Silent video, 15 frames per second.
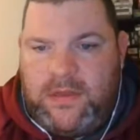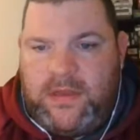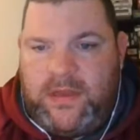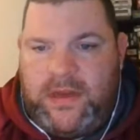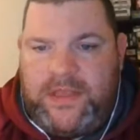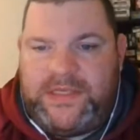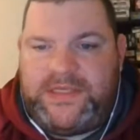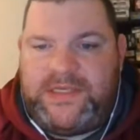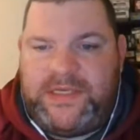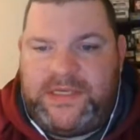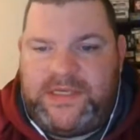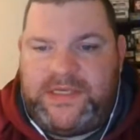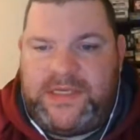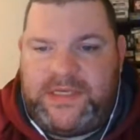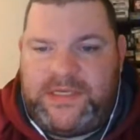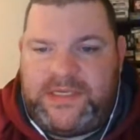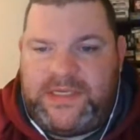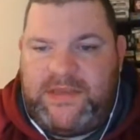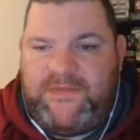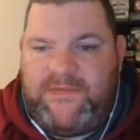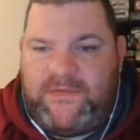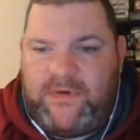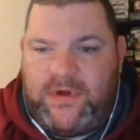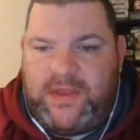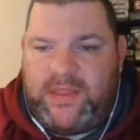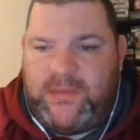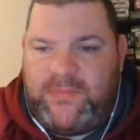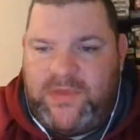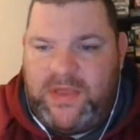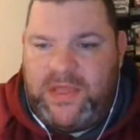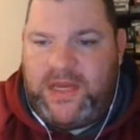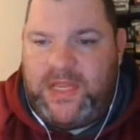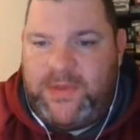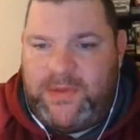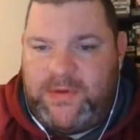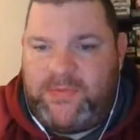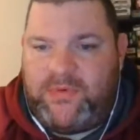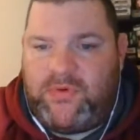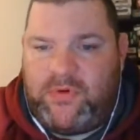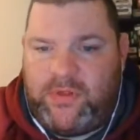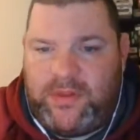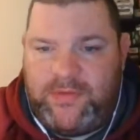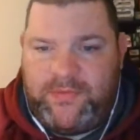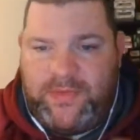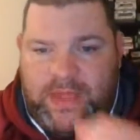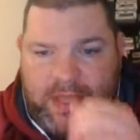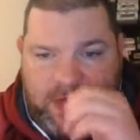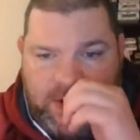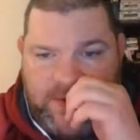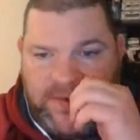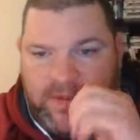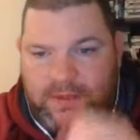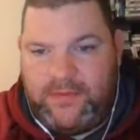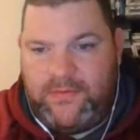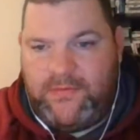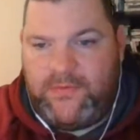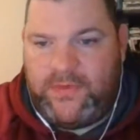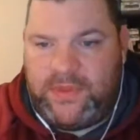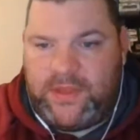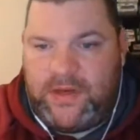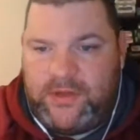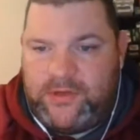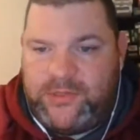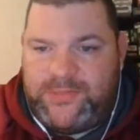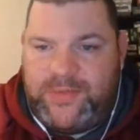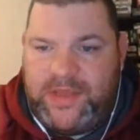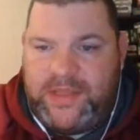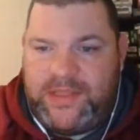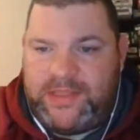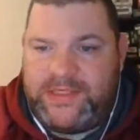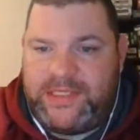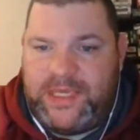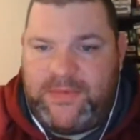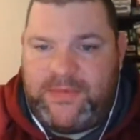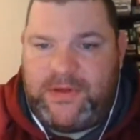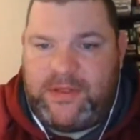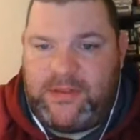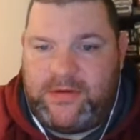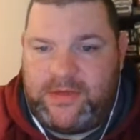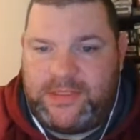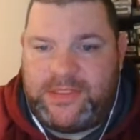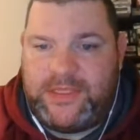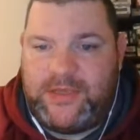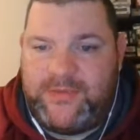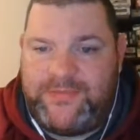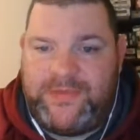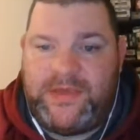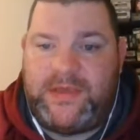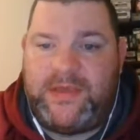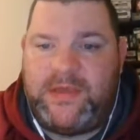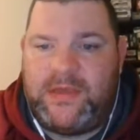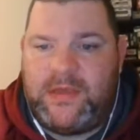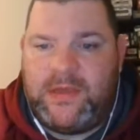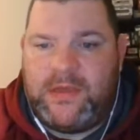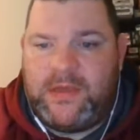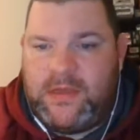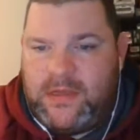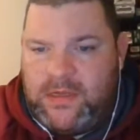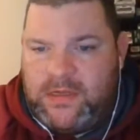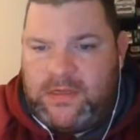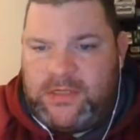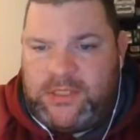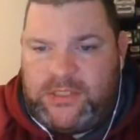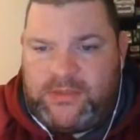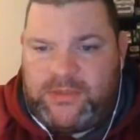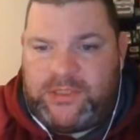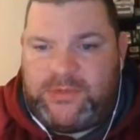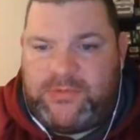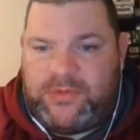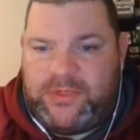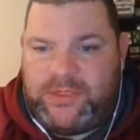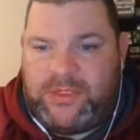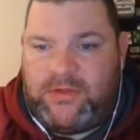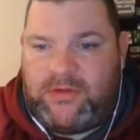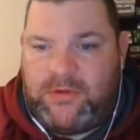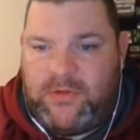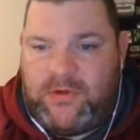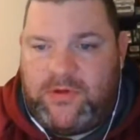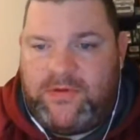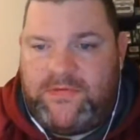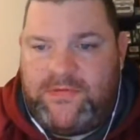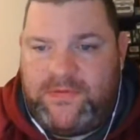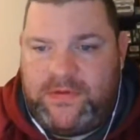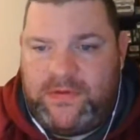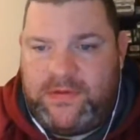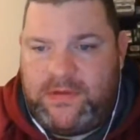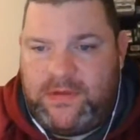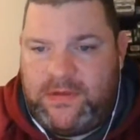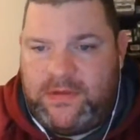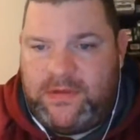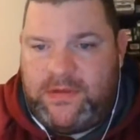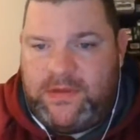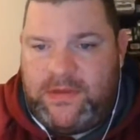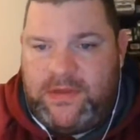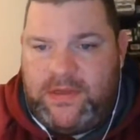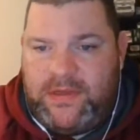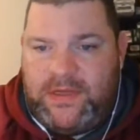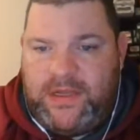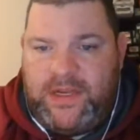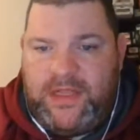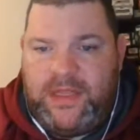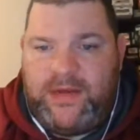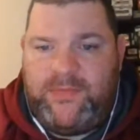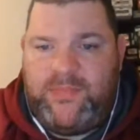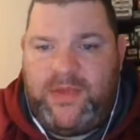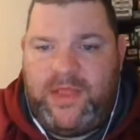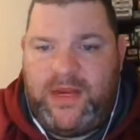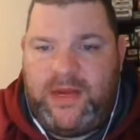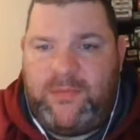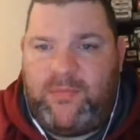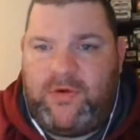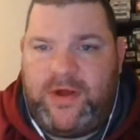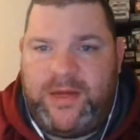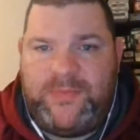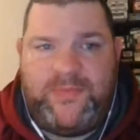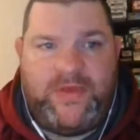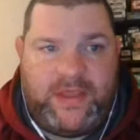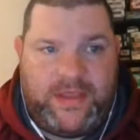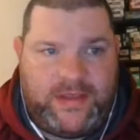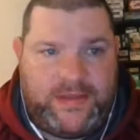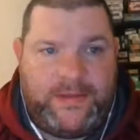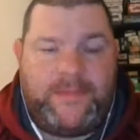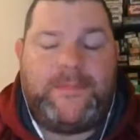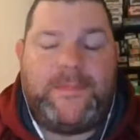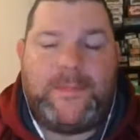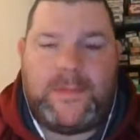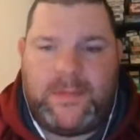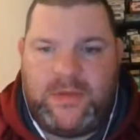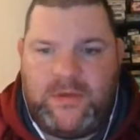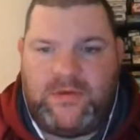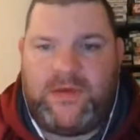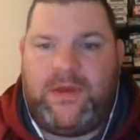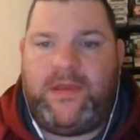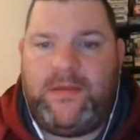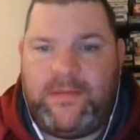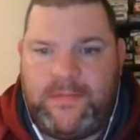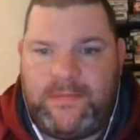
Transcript: next CSX C40 on the Pan Am in Portland, Maine, with the nose painted the same color as the UP George Bush locomotive, and the end painted bright pink. Okay.